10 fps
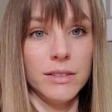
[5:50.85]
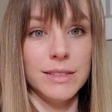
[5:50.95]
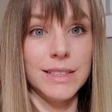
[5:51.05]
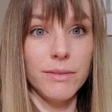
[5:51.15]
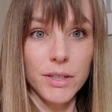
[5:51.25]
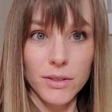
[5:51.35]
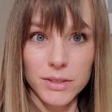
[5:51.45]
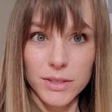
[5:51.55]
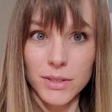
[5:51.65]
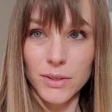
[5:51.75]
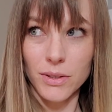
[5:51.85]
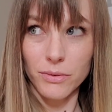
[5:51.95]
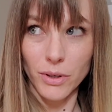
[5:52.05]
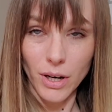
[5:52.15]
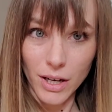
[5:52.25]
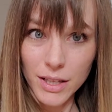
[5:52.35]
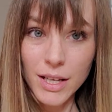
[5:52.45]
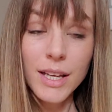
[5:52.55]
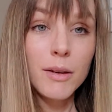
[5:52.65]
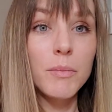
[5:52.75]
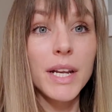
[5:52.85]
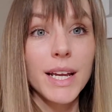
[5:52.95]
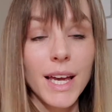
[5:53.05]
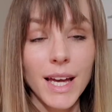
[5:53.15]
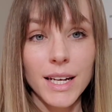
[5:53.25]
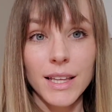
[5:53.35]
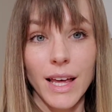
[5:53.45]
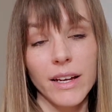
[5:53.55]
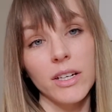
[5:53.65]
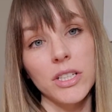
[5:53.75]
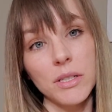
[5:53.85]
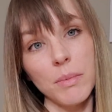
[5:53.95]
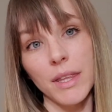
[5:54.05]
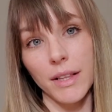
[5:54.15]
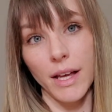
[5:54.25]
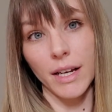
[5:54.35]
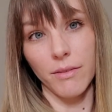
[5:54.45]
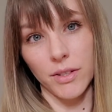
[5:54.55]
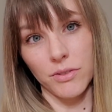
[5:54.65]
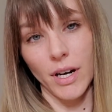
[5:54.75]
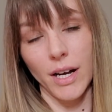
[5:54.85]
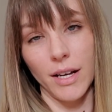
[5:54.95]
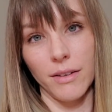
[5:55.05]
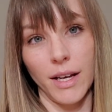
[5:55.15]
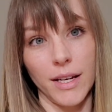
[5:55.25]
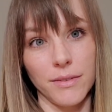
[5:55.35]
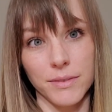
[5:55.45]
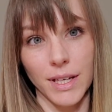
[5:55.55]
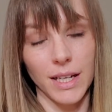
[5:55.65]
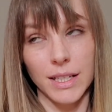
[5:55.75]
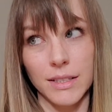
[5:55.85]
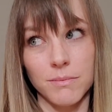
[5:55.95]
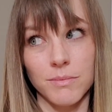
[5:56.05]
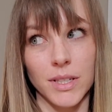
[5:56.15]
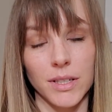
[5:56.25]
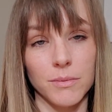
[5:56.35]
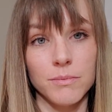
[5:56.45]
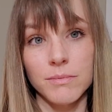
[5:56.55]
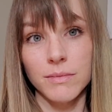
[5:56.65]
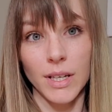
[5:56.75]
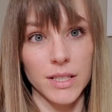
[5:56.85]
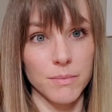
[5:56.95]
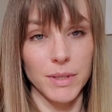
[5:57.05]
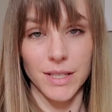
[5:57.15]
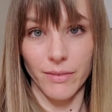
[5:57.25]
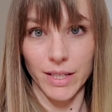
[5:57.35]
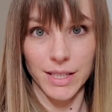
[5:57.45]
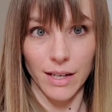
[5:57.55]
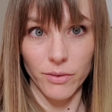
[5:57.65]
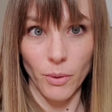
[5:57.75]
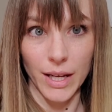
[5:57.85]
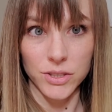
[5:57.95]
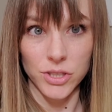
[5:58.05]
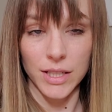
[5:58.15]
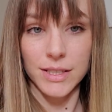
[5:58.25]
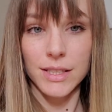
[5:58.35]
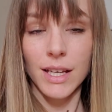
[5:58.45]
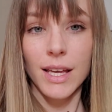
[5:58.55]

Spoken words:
difficult overall, but again, that could just be the luck of the draw of getting, you know, a specific set of questions.